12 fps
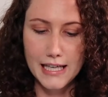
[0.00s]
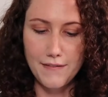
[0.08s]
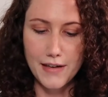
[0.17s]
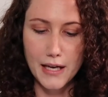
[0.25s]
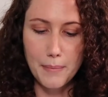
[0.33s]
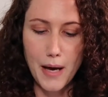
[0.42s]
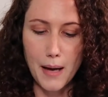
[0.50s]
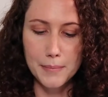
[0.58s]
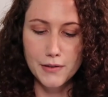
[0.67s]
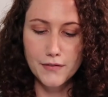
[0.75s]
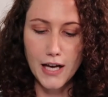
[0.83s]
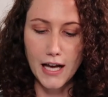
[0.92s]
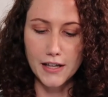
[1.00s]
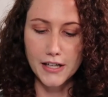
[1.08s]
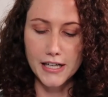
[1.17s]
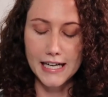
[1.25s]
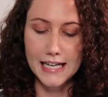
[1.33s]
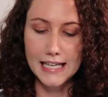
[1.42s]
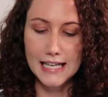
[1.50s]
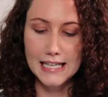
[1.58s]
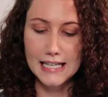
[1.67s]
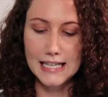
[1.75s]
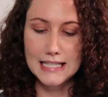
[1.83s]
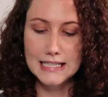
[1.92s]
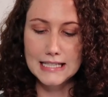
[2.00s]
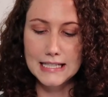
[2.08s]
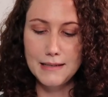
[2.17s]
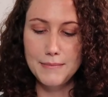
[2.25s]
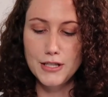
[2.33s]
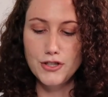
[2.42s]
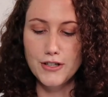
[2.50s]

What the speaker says: giving a pop of color and can easily be